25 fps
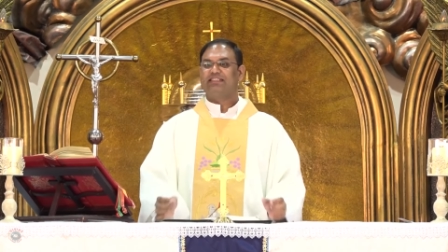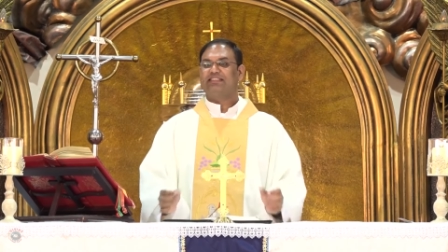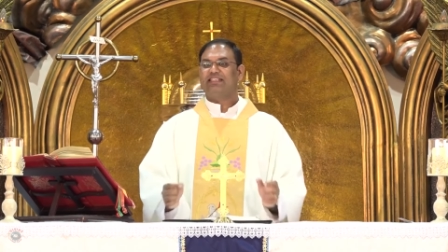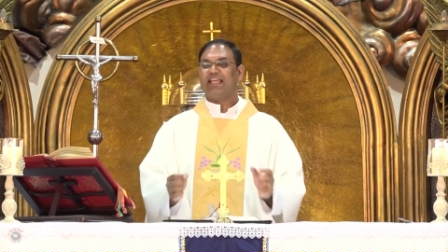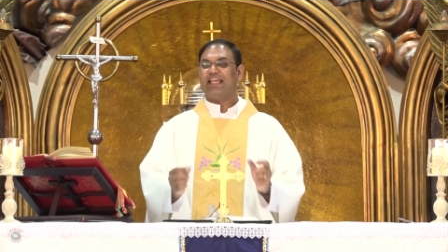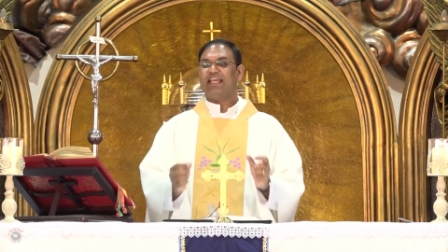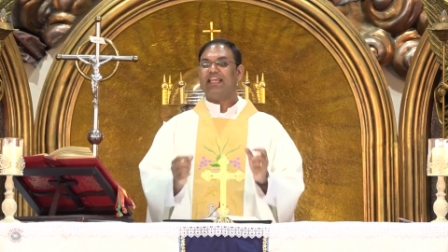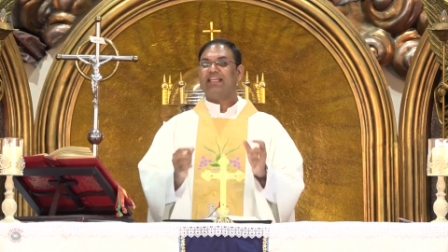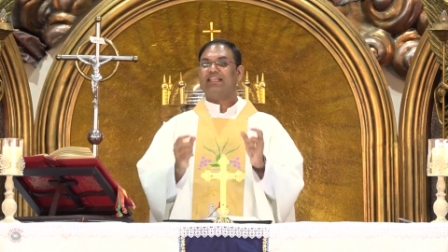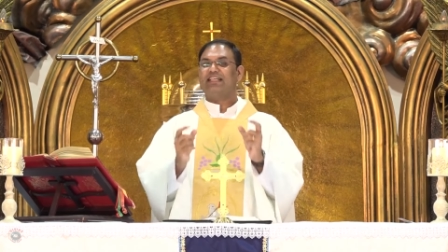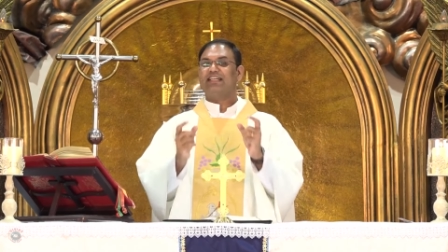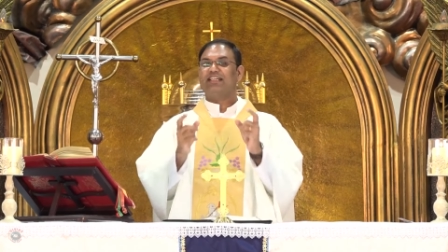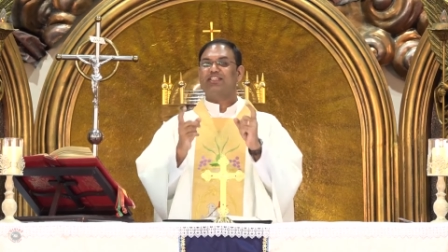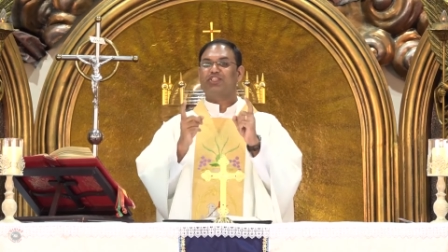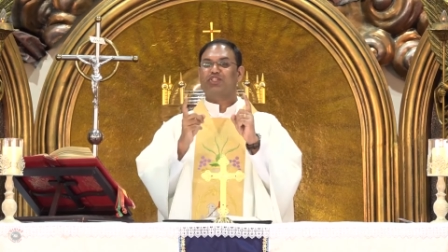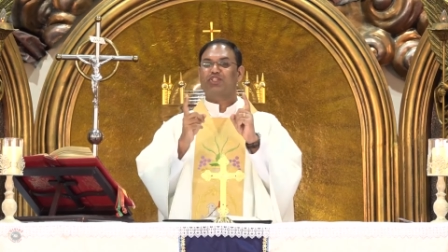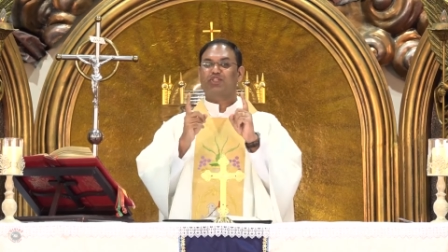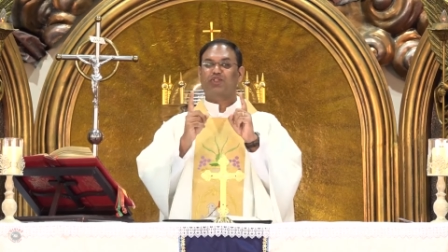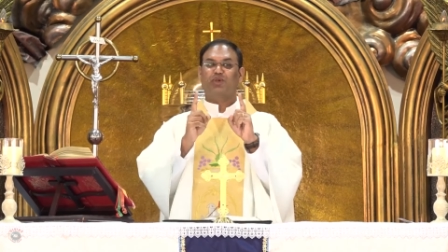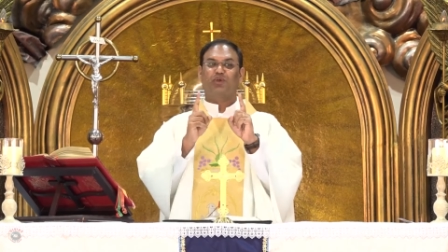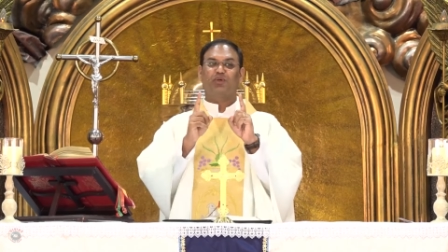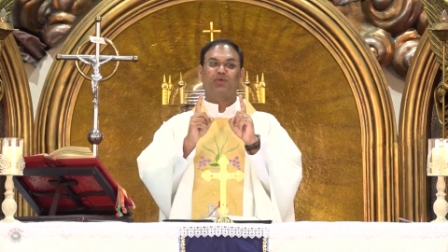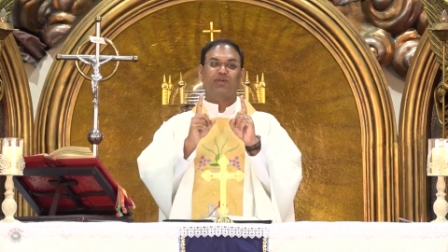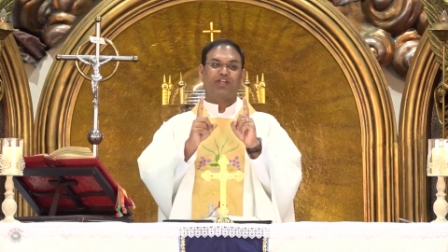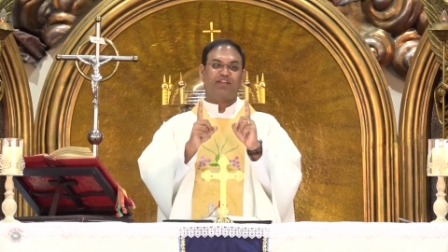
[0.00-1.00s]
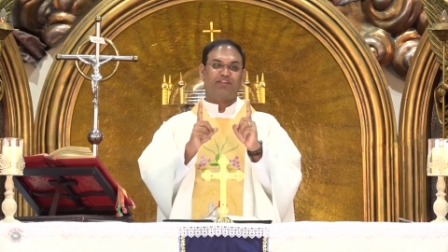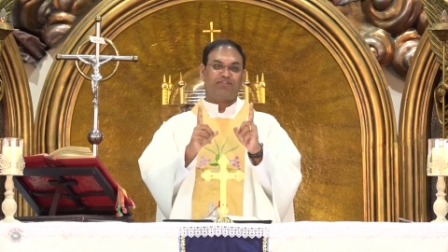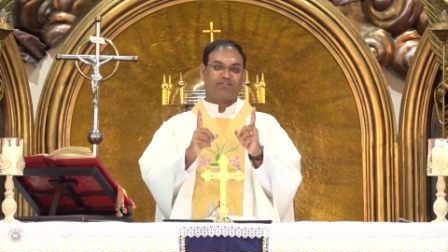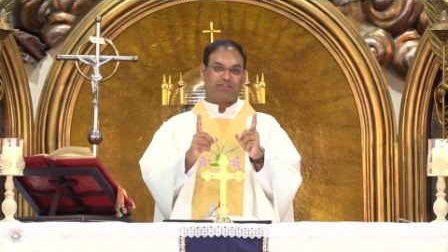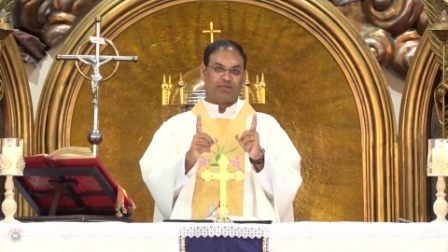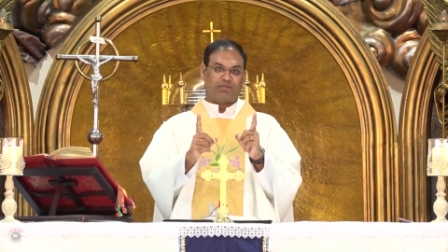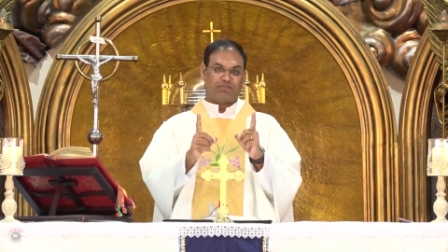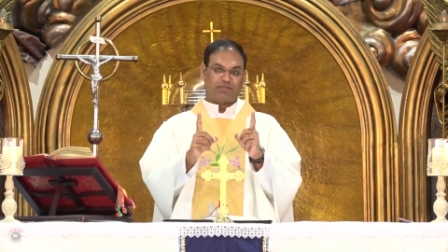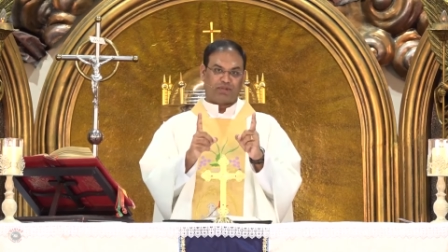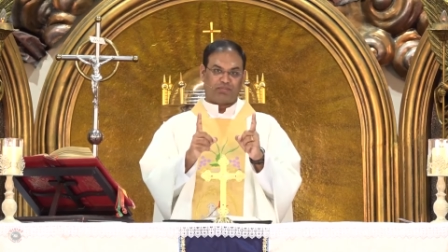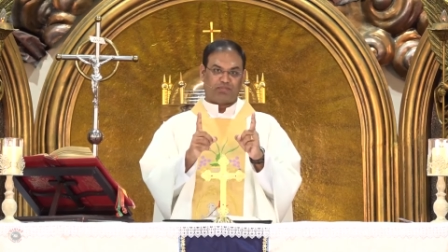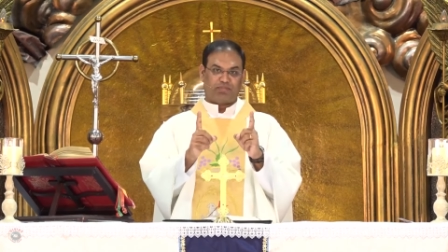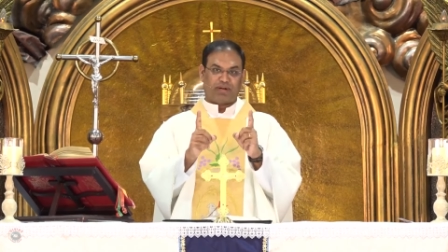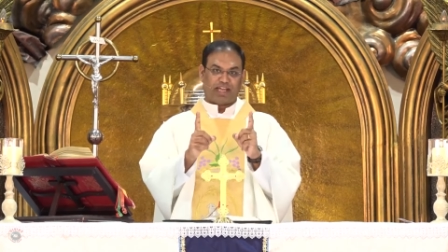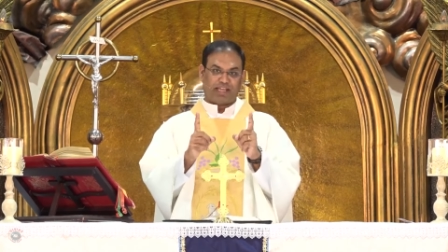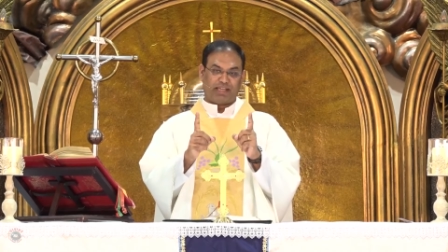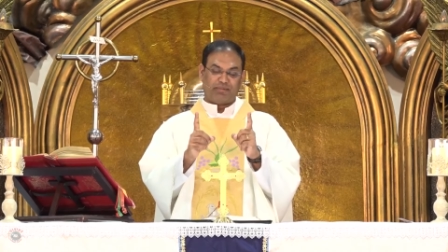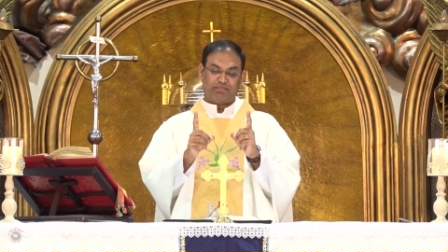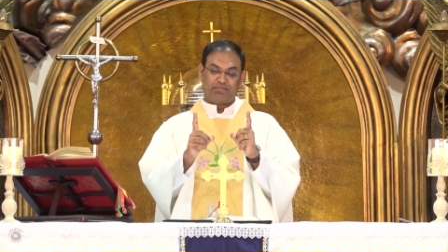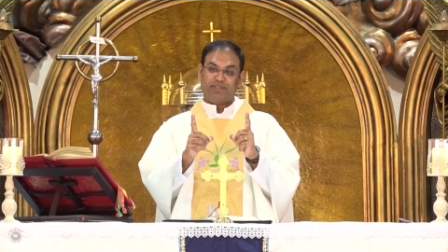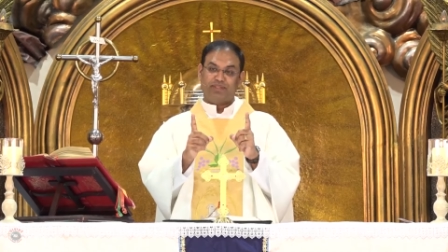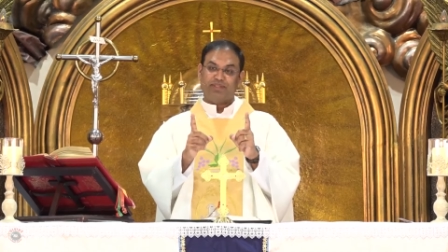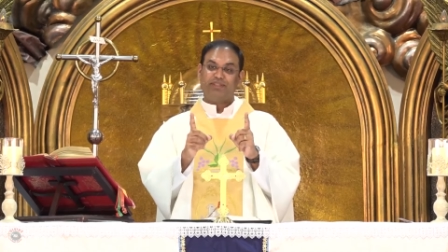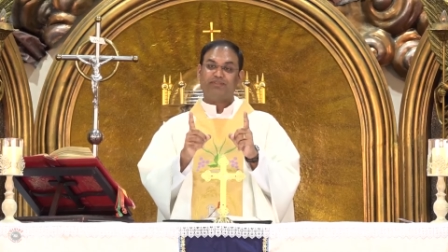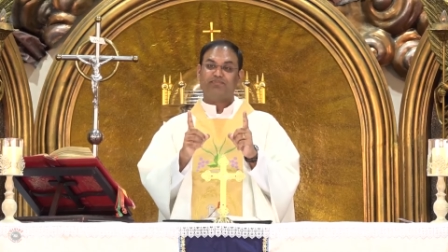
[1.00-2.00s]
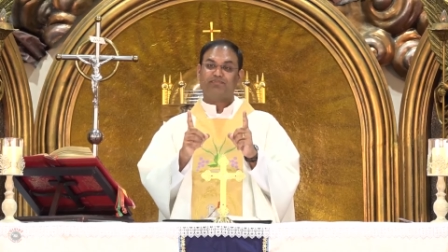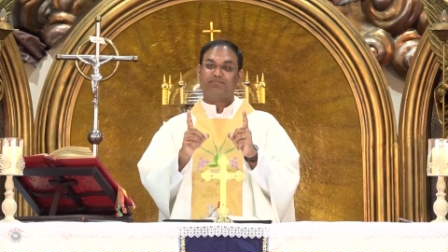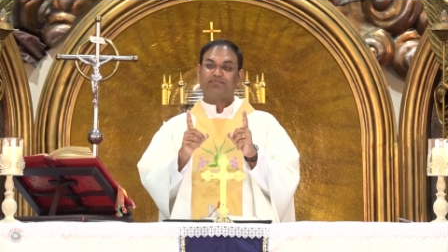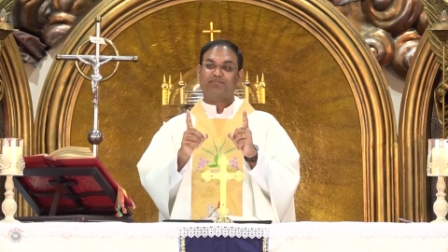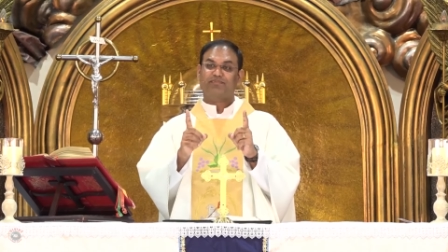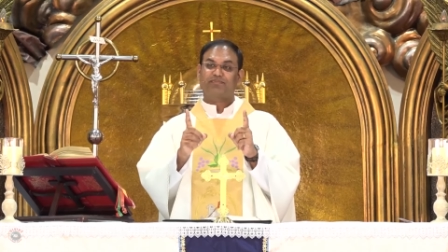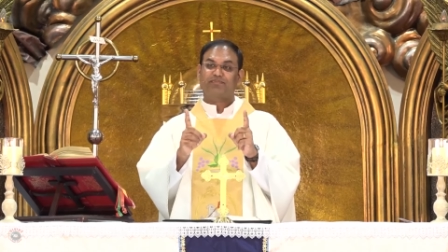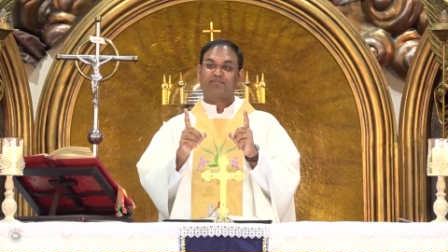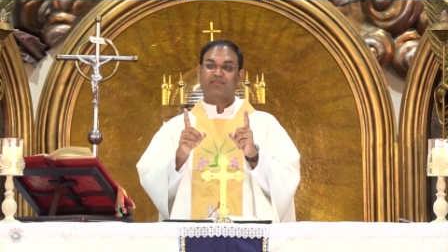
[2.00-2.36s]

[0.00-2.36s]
Take a story from the Bible